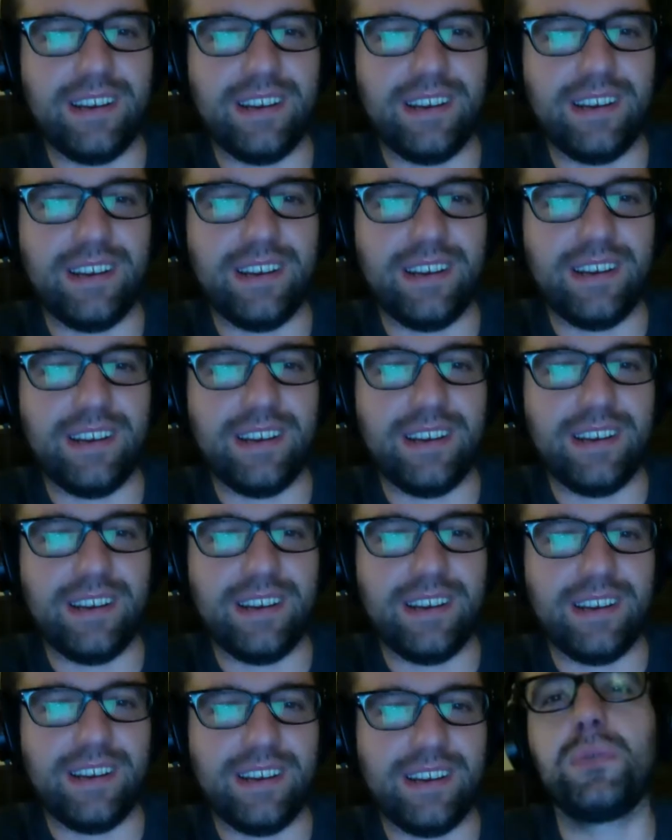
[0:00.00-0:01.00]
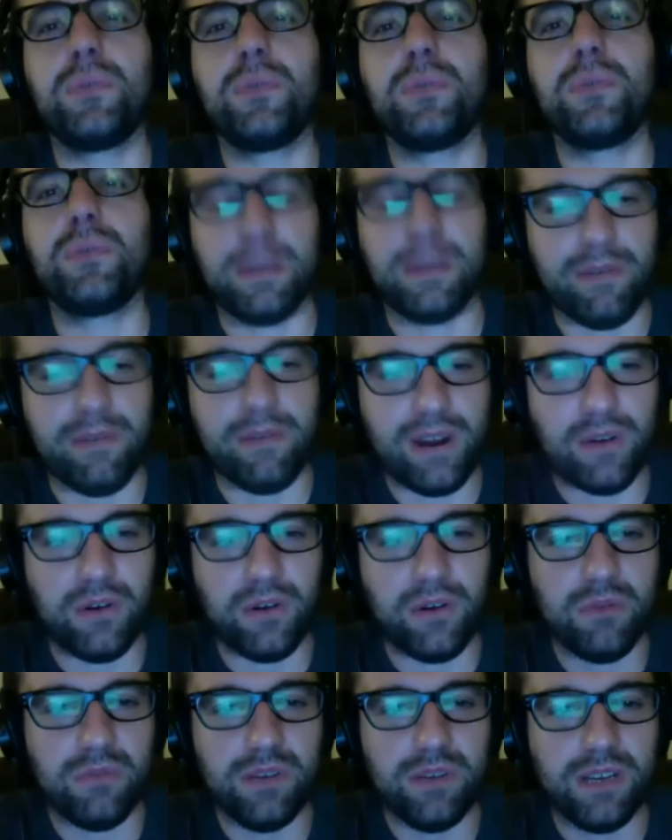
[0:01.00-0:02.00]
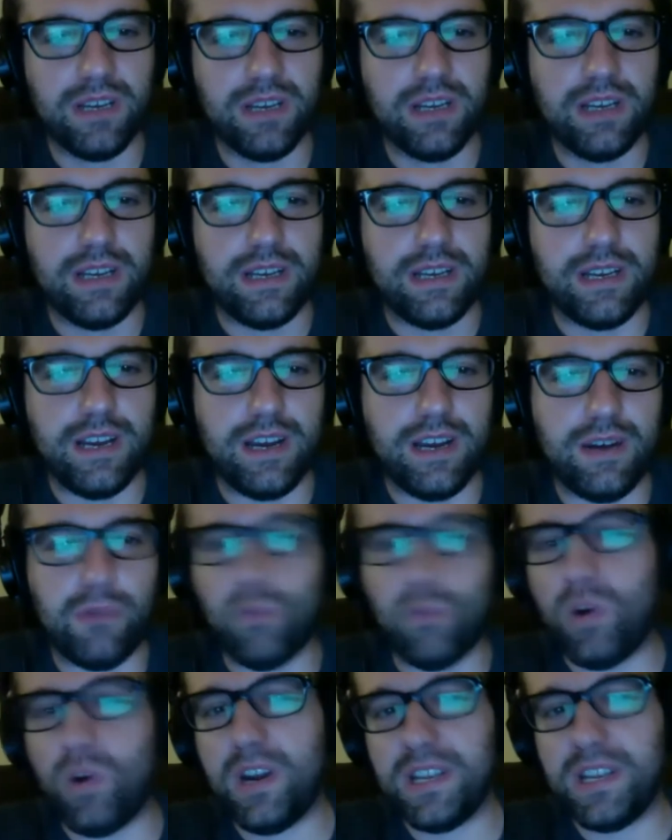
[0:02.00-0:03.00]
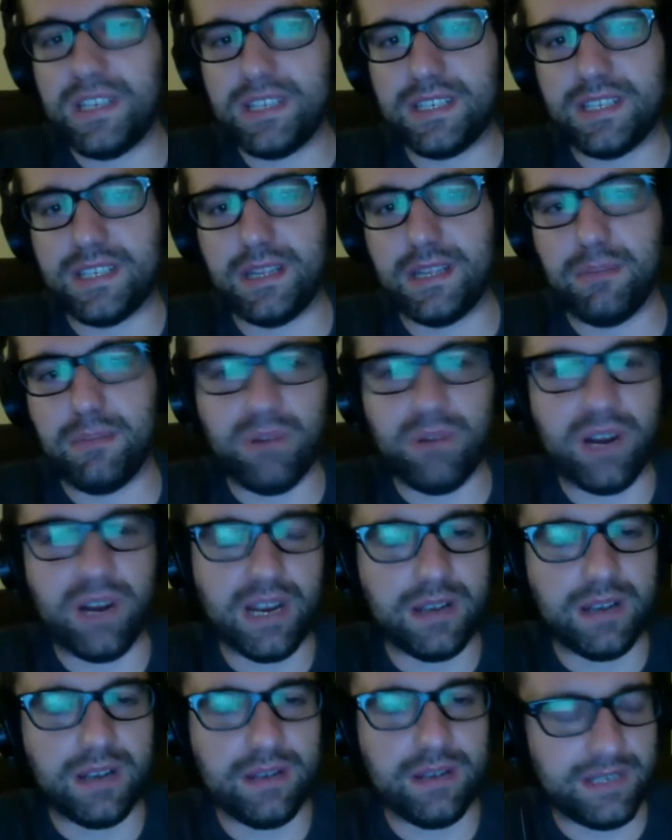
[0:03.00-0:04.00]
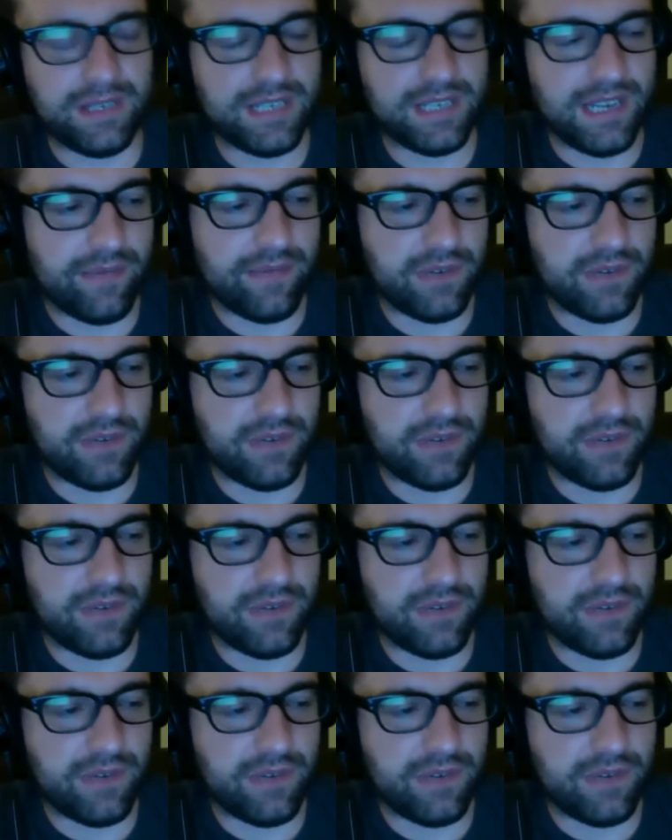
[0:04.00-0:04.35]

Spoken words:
like the biggest cool thing about Rec Room, one is the brick stuff,